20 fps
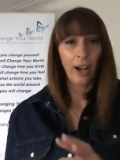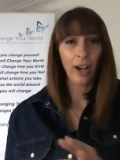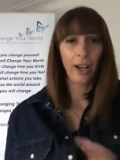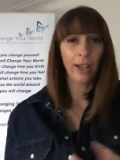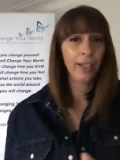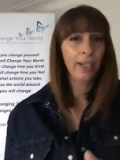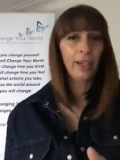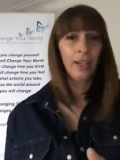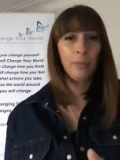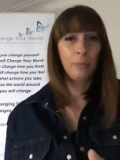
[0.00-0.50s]

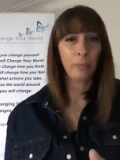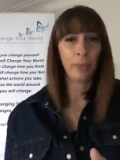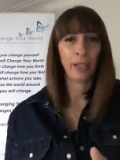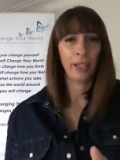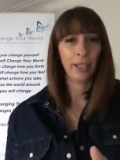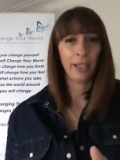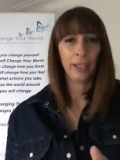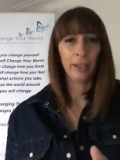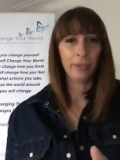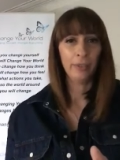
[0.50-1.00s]
I can't
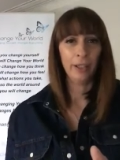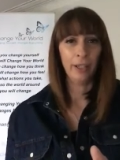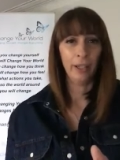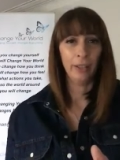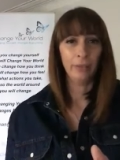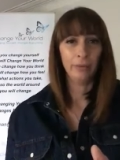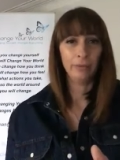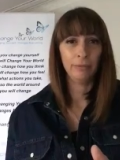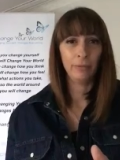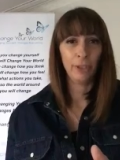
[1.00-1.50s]
back out now.
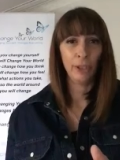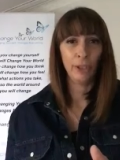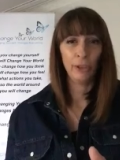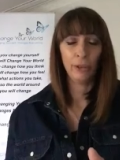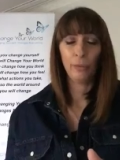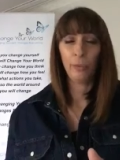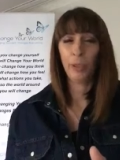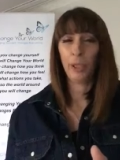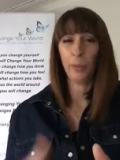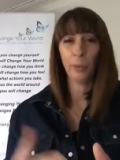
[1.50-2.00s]
You
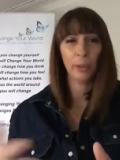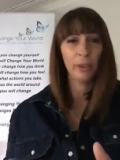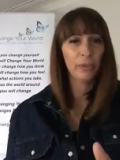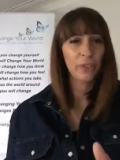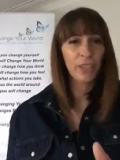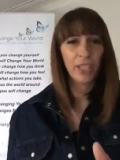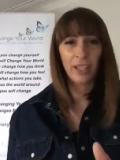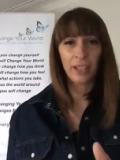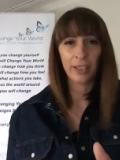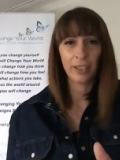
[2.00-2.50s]
know, people have
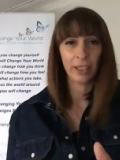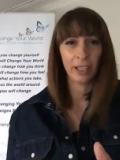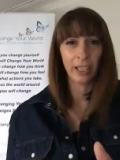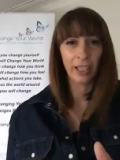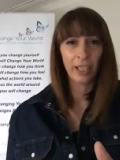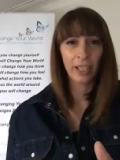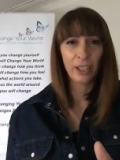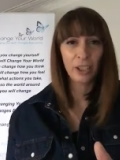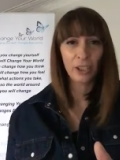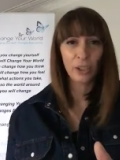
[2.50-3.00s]
started
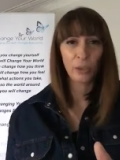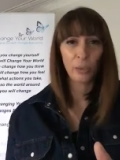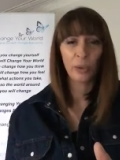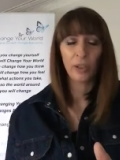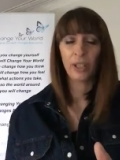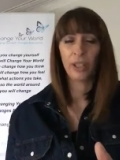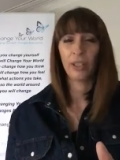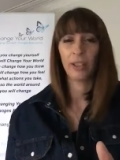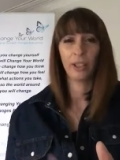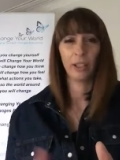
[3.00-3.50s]
engaging
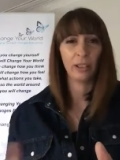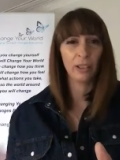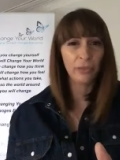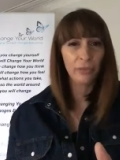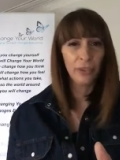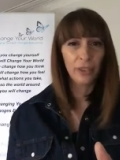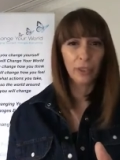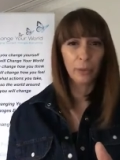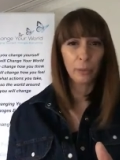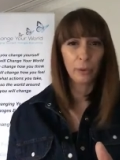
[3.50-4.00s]
with it. They're
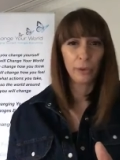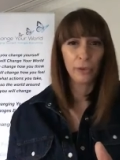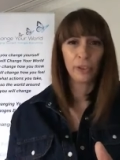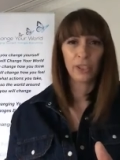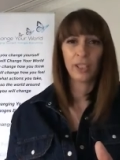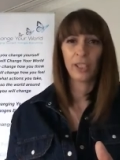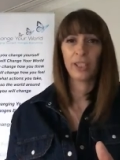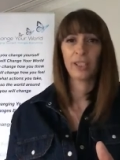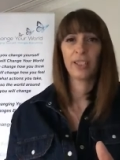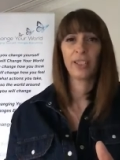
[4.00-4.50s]
loving the
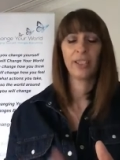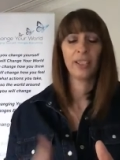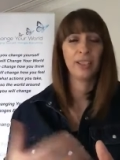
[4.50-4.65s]
process.